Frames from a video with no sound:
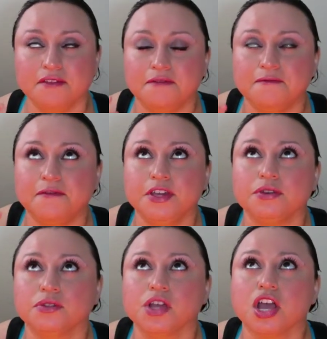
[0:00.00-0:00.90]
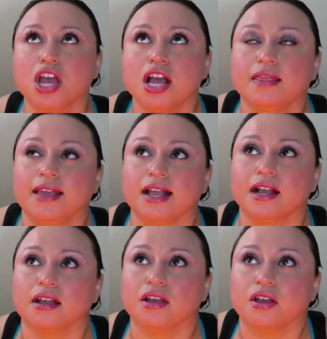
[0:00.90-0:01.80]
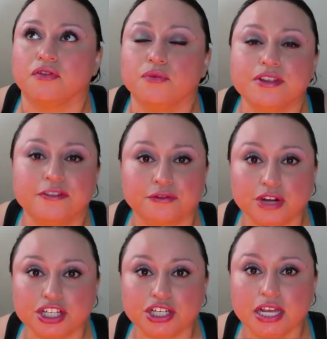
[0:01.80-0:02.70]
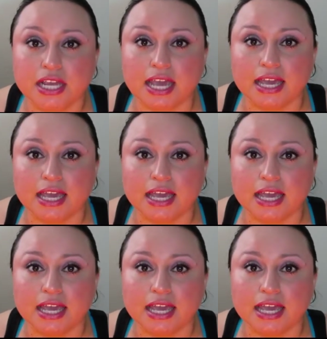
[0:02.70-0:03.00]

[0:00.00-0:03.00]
It feels like refreshing